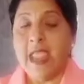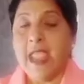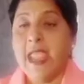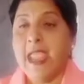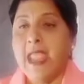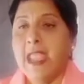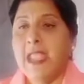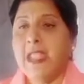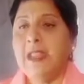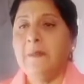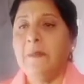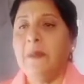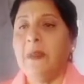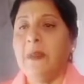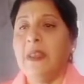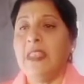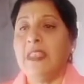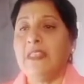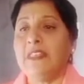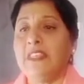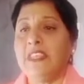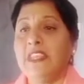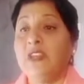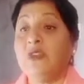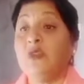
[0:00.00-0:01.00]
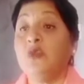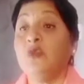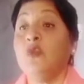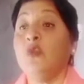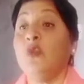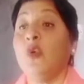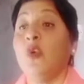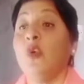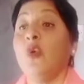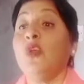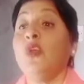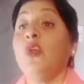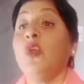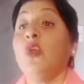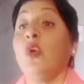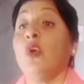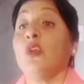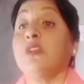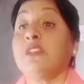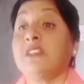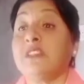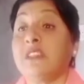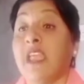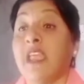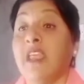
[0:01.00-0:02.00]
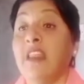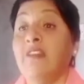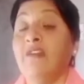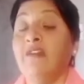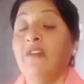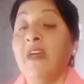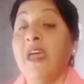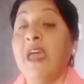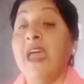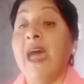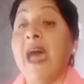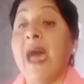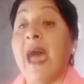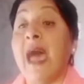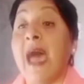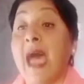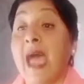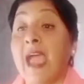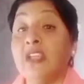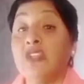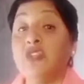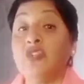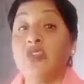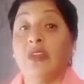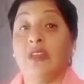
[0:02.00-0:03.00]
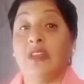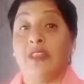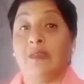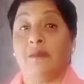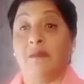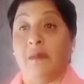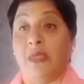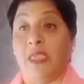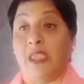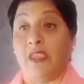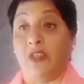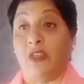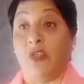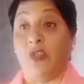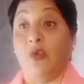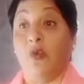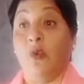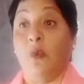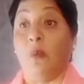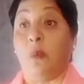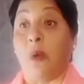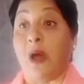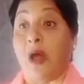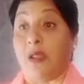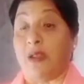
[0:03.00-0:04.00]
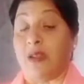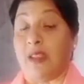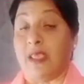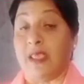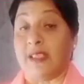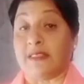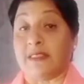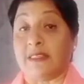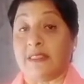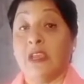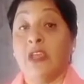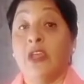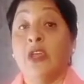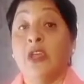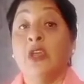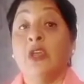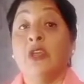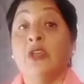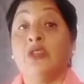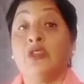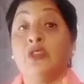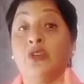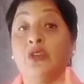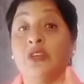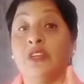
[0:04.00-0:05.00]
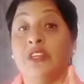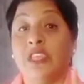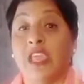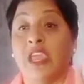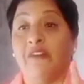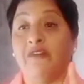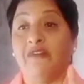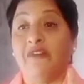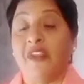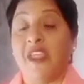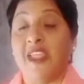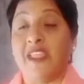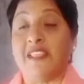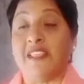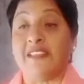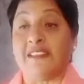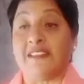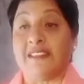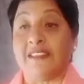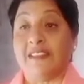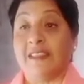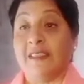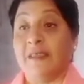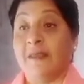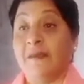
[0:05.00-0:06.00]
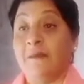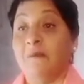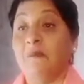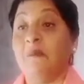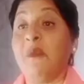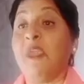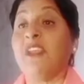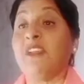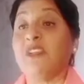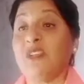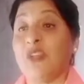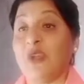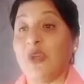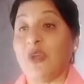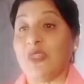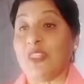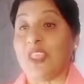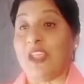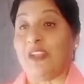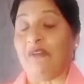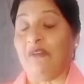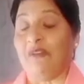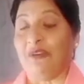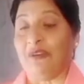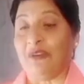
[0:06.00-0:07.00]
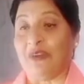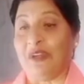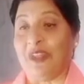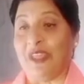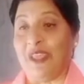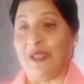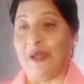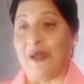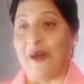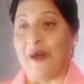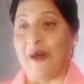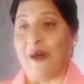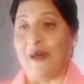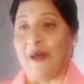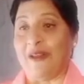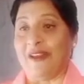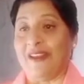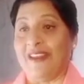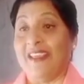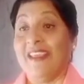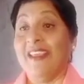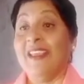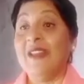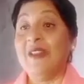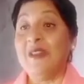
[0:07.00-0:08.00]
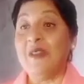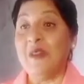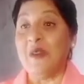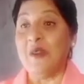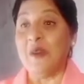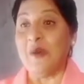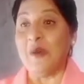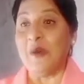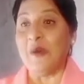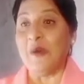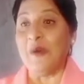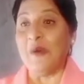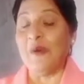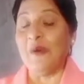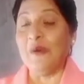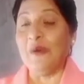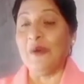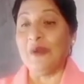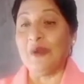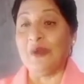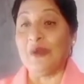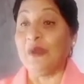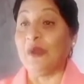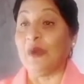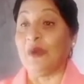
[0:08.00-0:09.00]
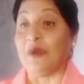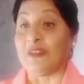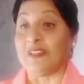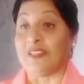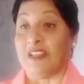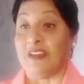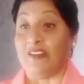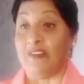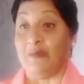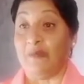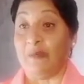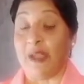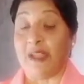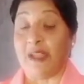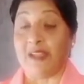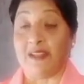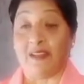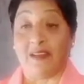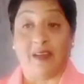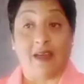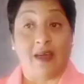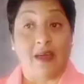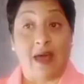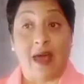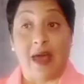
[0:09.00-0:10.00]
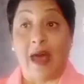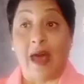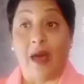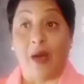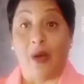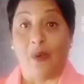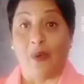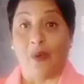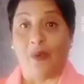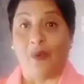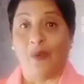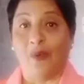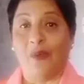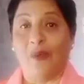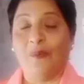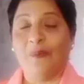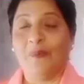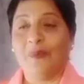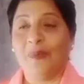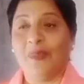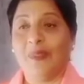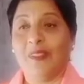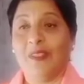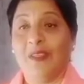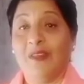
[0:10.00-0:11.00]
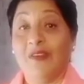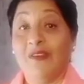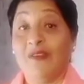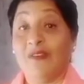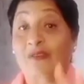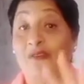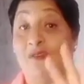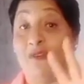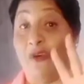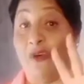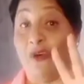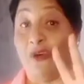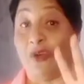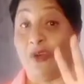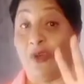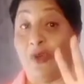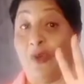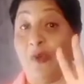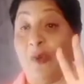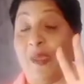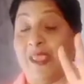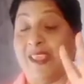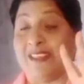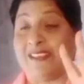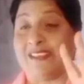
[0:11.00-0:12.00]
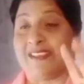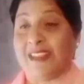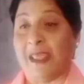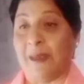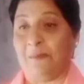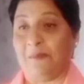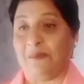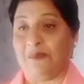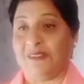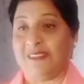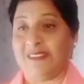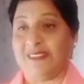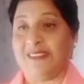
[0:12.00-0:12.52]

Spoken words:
Inability to know yourself actually makes you powerless. So dear friends, make sure that from today on, know yourself better. How? Four quick steps.